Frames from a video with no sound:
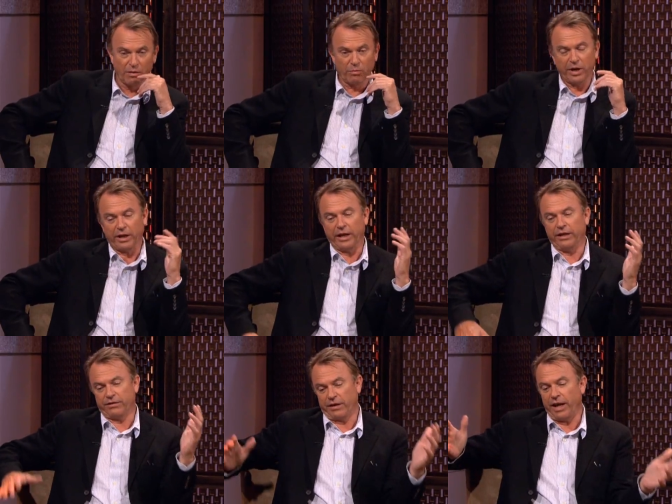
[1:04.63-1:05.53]
Well,
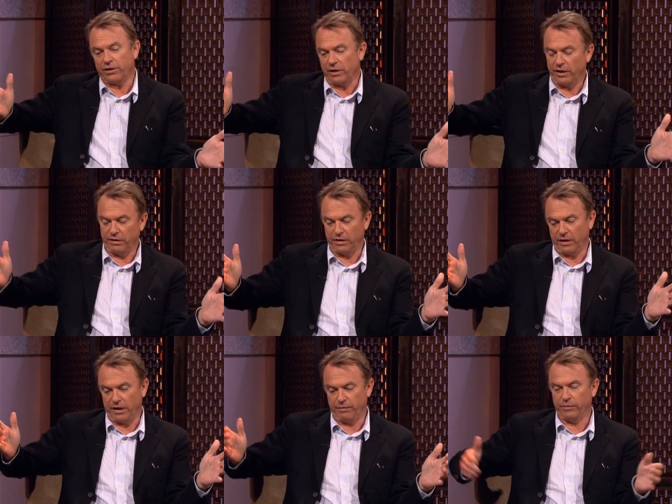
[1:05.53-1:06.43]
it's actually,
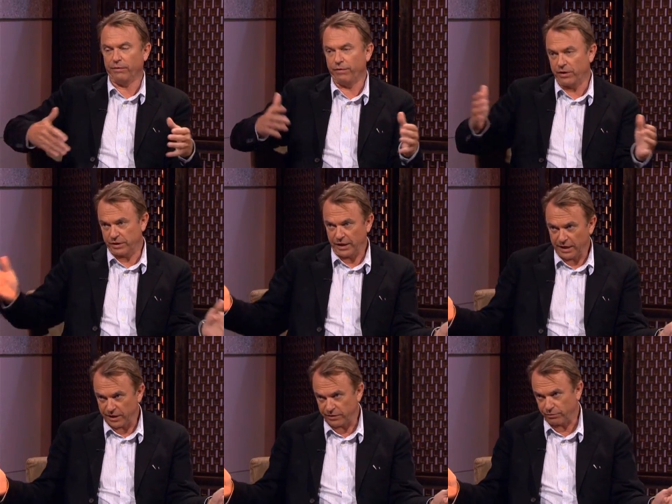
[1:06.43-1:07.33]
the first 10
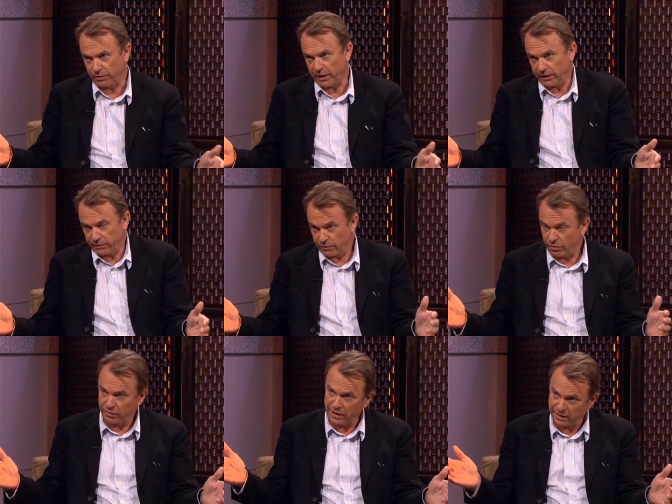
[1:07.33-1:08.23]
hours is really
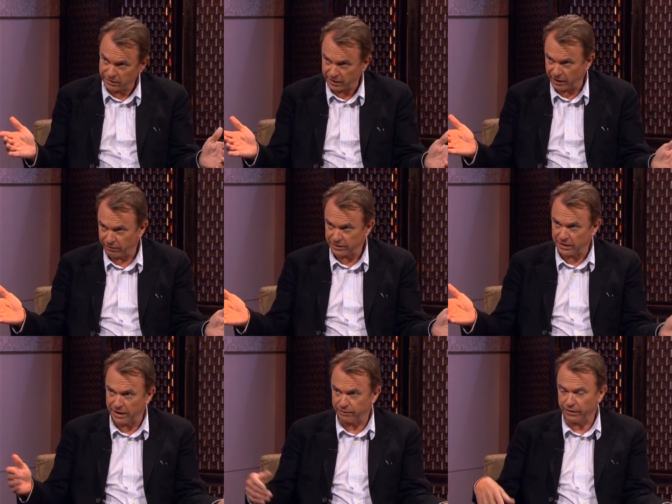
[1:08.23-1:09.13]
2 years in Henry's
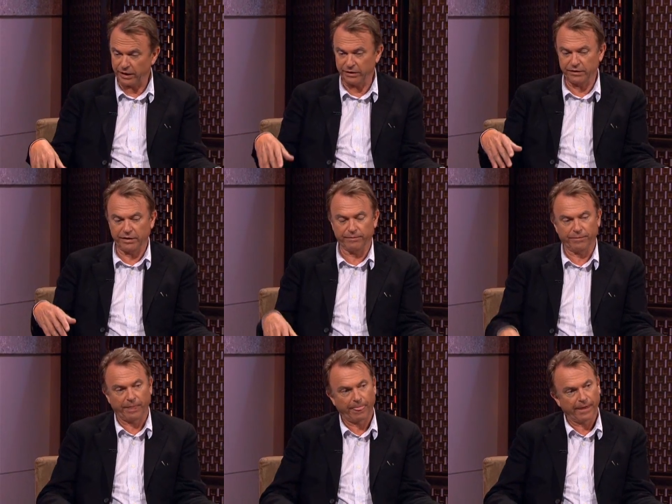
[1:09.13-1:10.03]
life. And
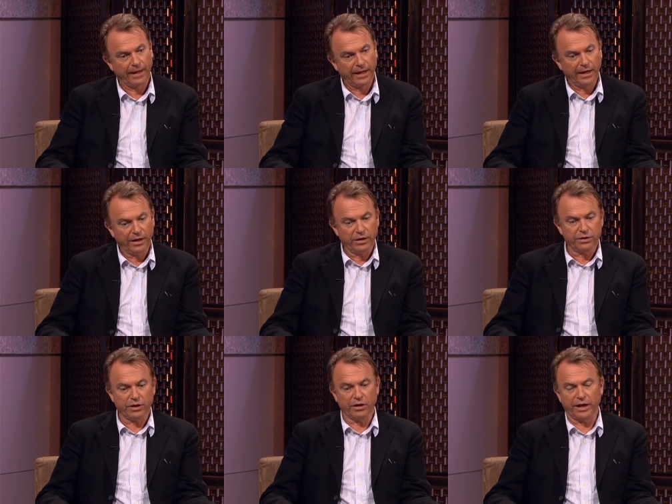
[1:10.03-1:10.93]

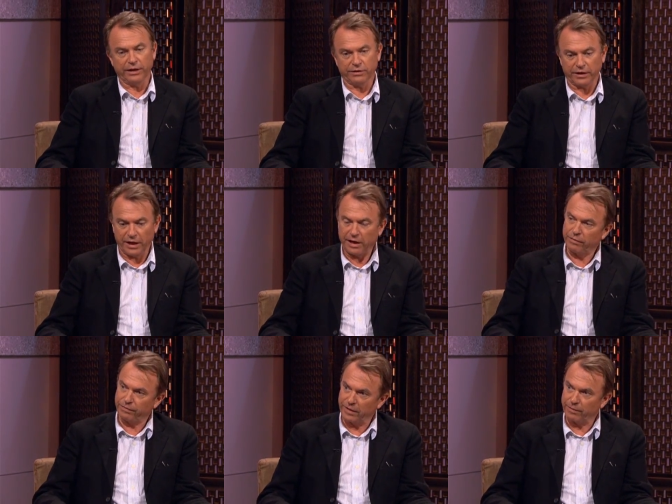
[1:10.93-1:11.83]
so it's a kind
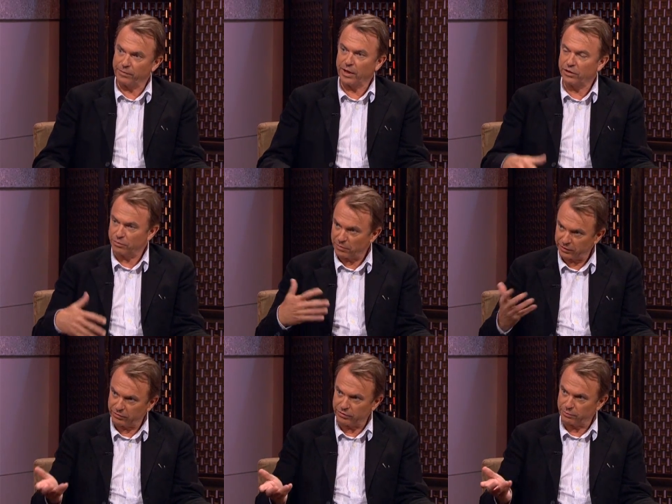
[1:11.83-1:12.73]
of a
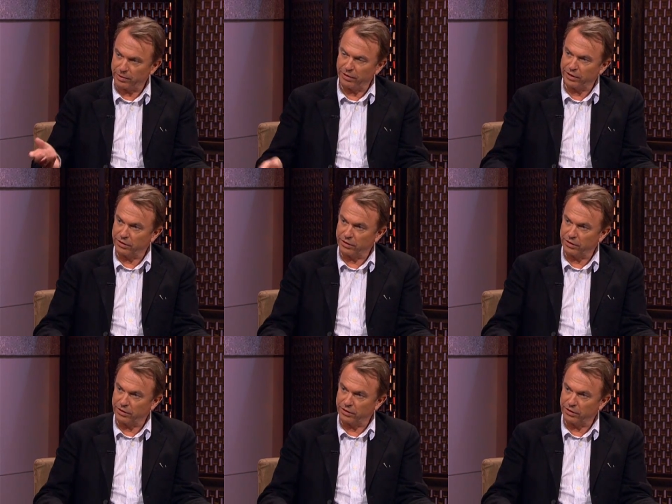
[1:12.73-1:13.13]
tumultuous period.